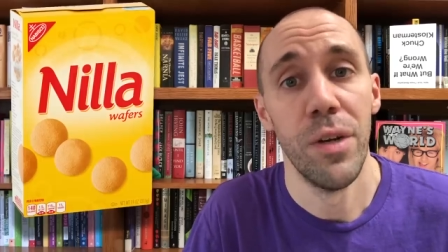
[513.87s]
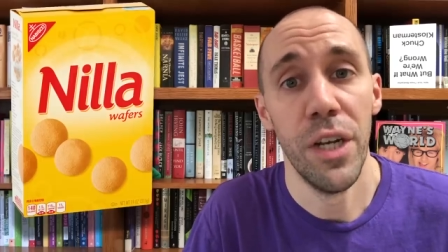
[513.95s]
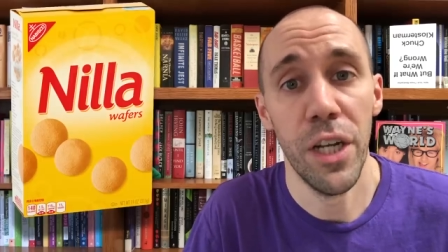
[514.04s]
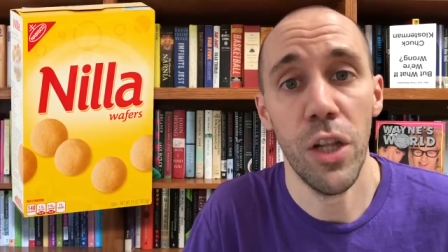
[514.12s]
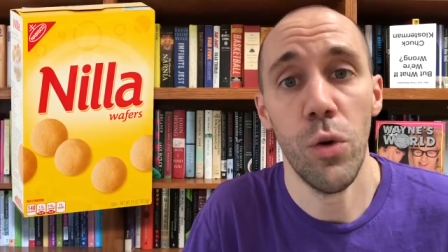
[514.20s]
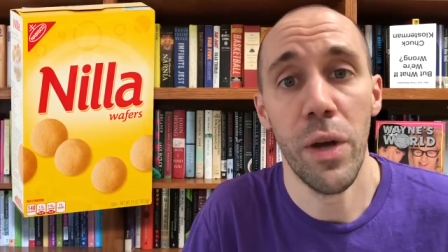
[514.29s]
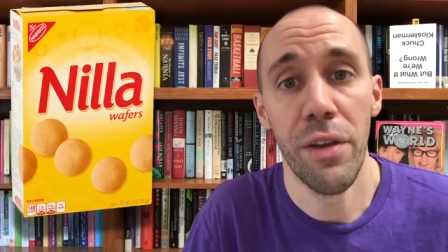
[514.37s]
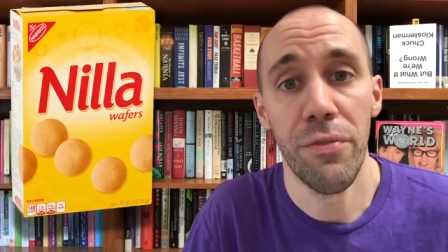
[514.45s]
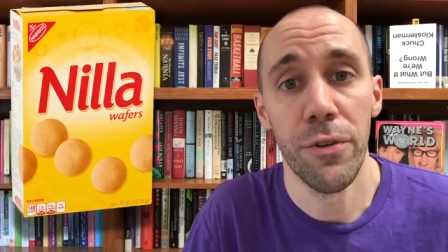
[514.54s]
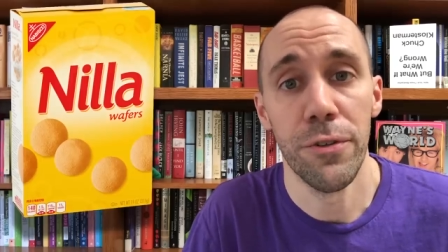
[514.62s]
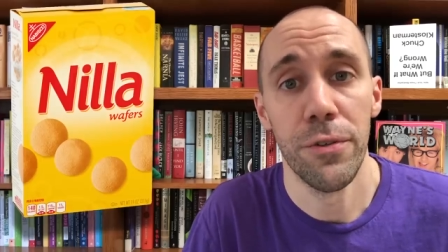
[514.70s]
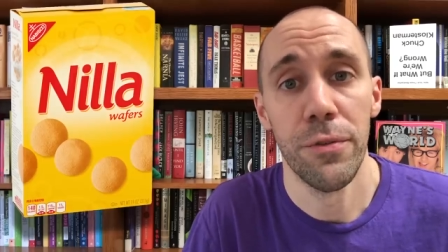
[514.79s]
Nilla
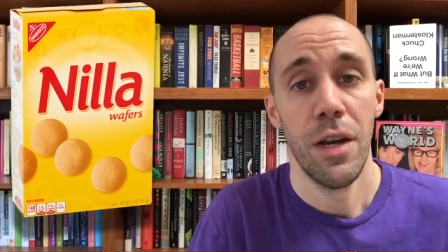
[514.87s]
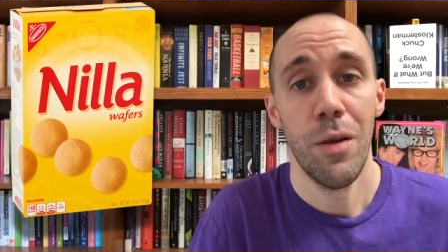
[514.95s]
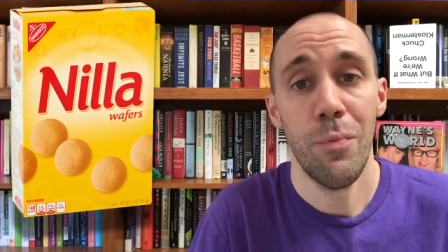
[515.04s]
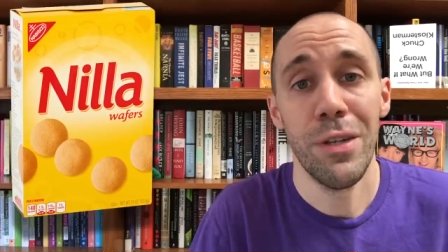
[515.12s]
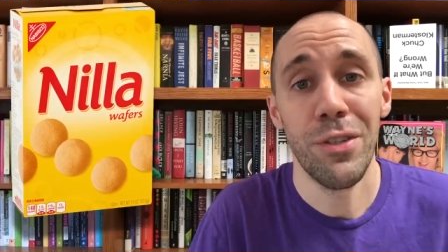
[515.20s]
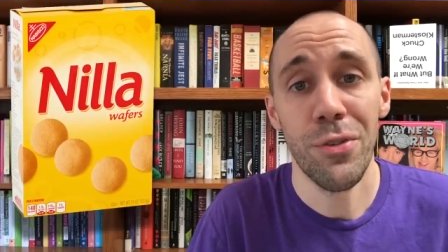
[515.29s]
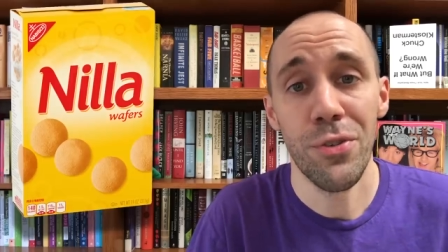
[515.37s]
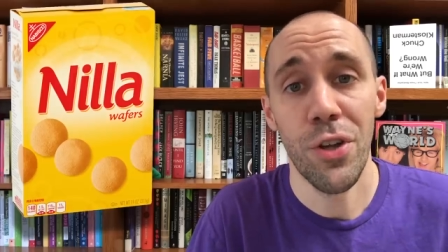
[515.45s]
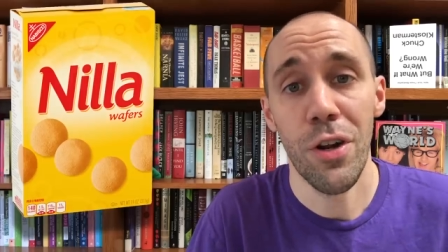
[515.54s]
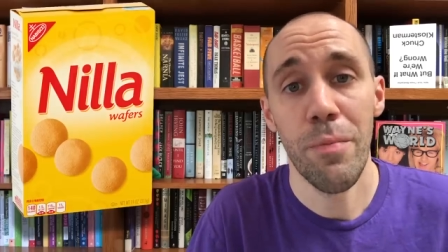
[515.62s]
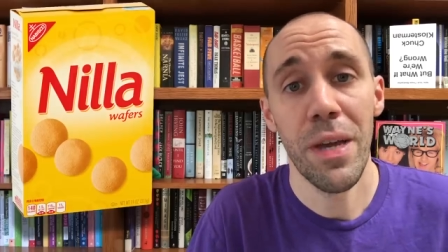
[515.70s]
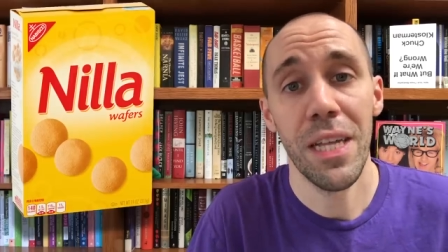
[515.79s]
wafers. Nabisco
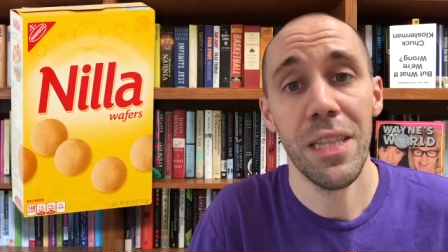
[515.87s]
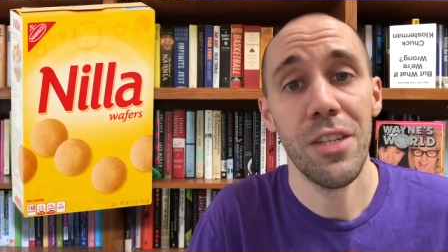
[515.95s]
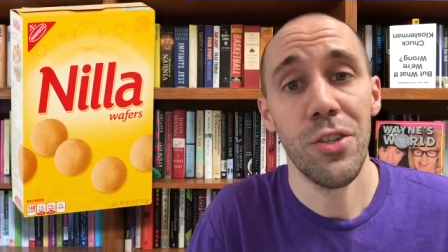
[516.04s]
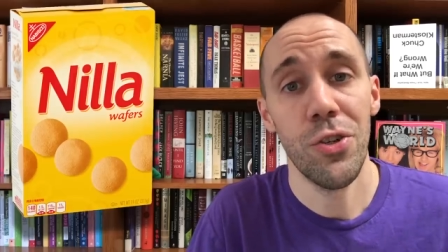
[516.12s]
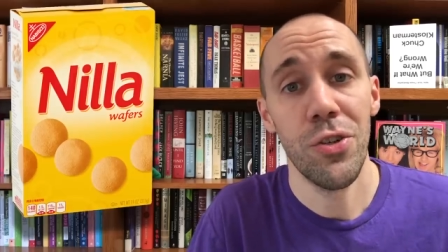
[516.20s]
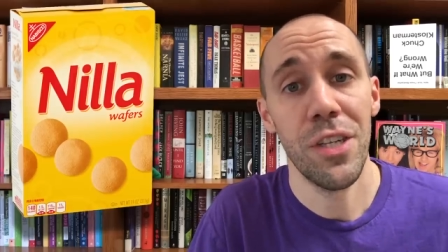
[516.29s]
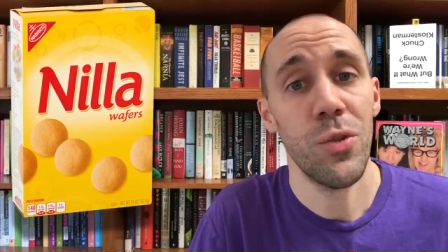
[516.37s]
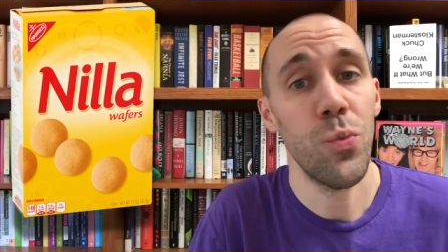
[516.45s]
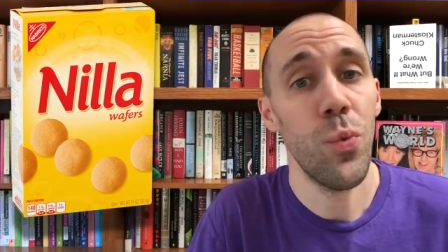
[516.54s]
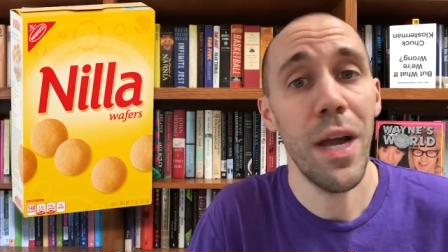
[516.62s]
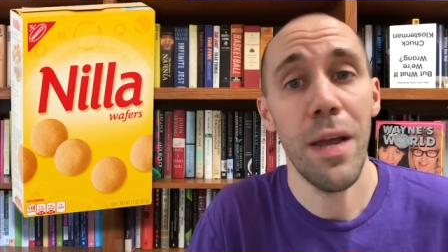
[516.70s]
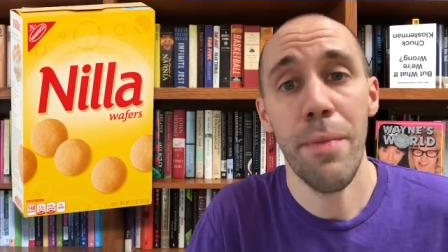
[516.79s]
started making these cookies
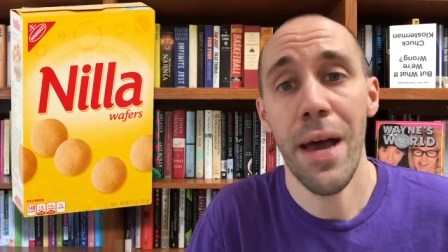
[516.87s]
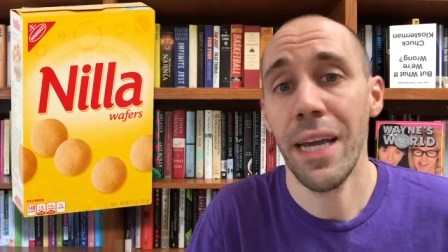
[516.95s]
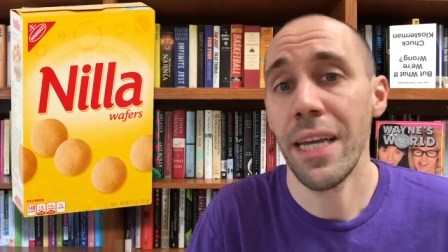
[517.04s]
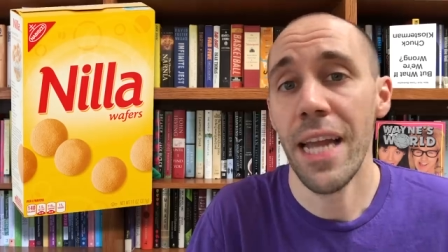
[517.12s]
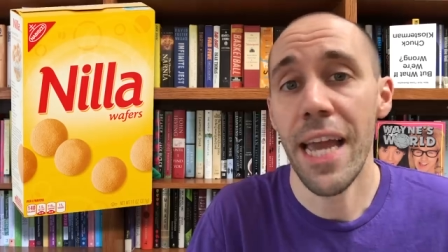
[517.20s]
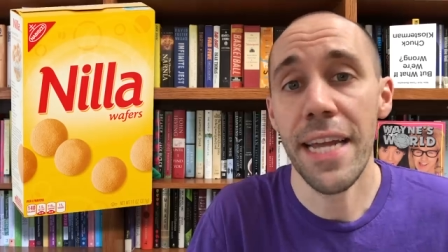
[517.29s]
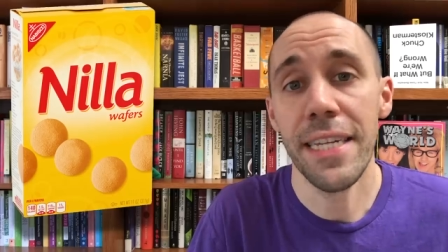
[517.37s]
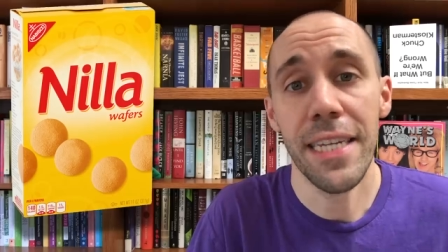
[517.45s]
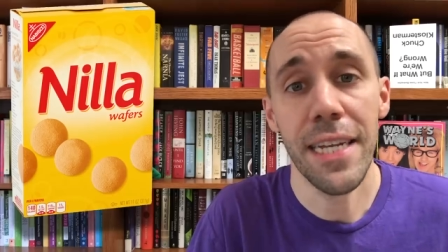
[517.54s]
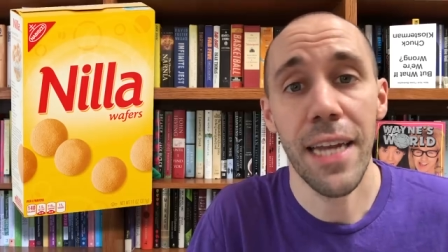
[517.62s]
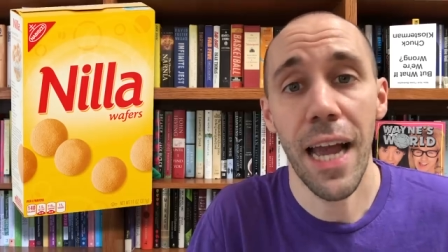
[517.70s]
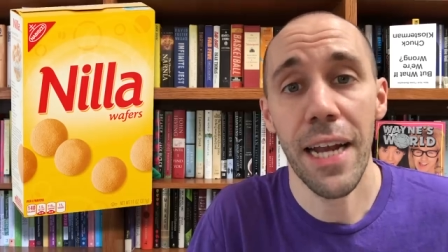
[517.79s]
way back in
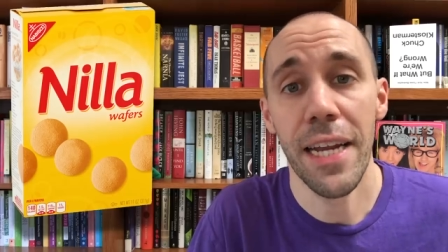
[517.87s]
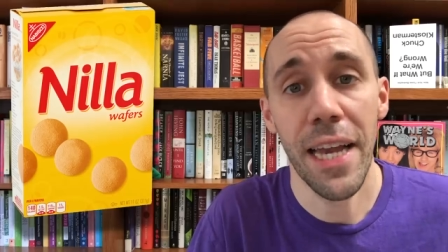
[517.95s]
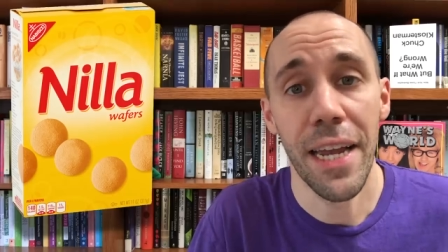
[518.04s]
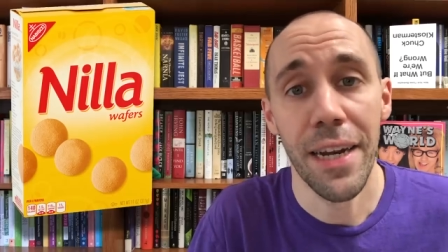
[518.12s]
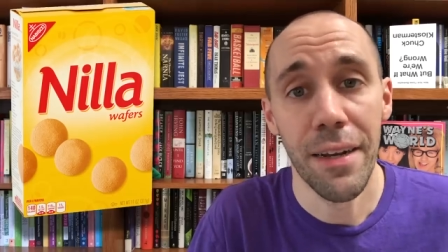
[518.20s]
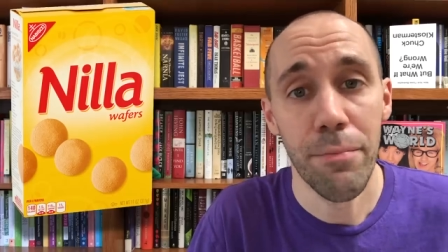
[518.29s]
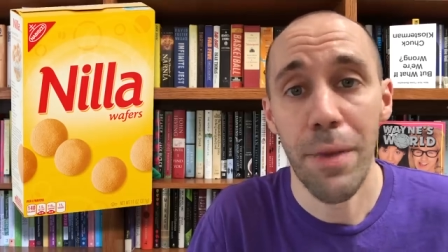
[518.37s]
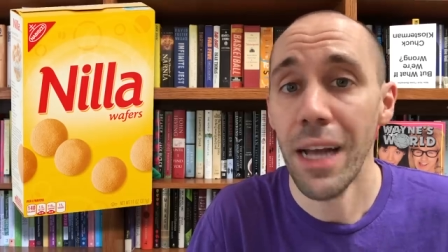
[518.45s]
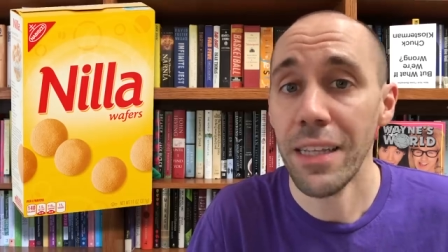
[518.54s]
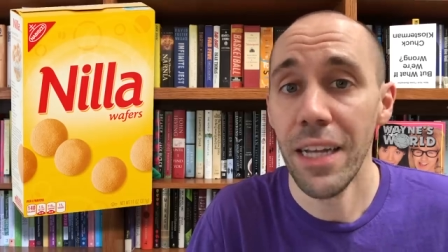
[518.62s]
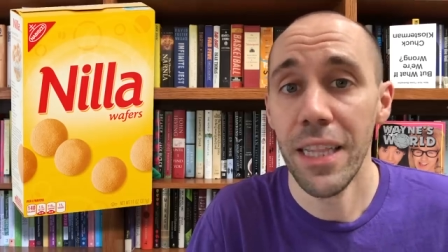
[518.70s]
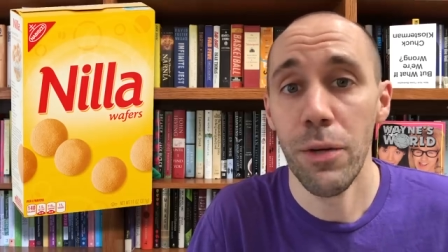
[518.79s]
1898.
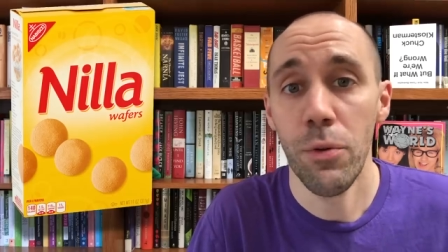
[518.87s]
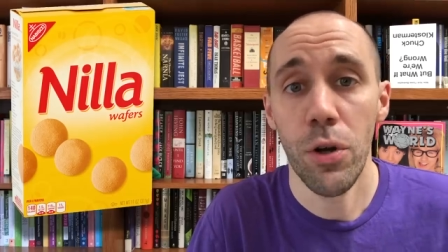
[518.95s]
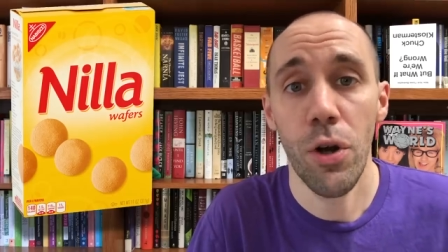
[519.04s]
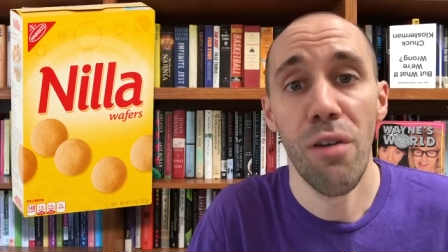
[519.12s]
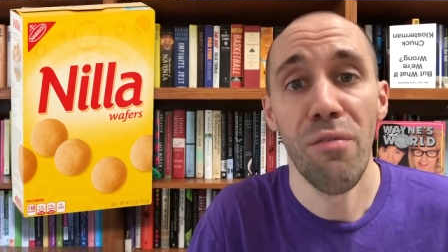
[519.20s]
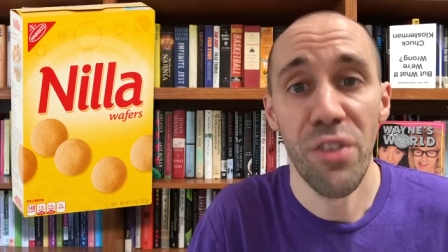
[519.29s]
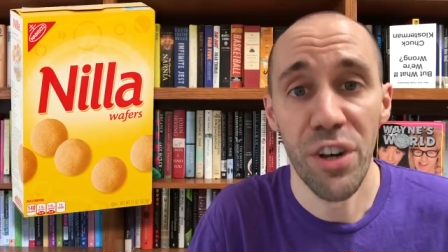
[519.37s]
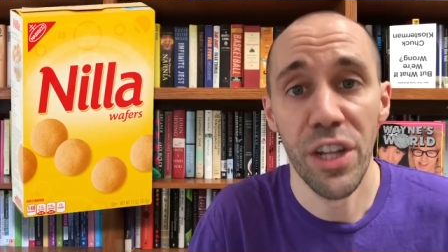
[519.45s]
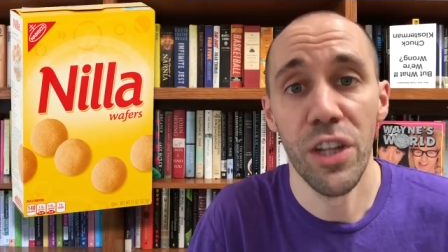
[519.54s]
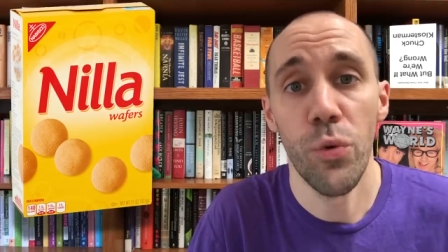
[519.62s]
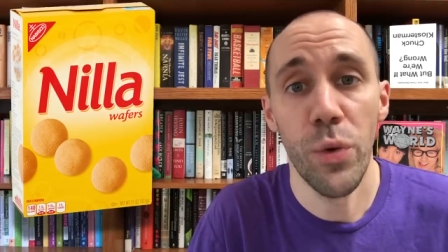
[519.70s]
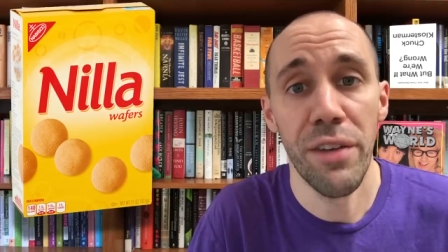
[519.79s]
Back then they were called
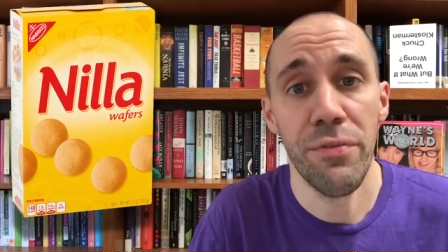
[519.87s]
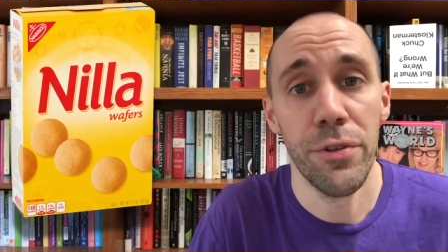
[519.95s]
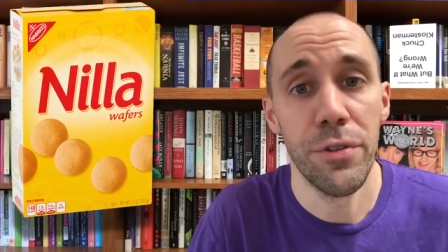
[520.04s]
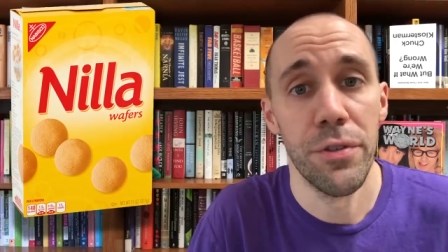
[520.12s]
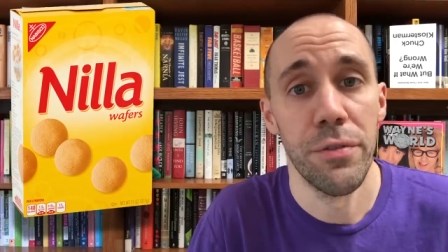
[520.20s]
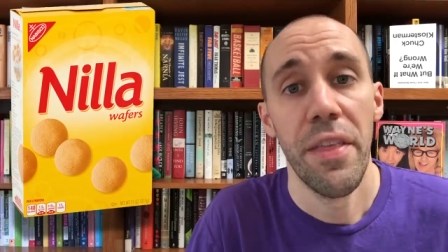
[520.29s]
vanilla wafers.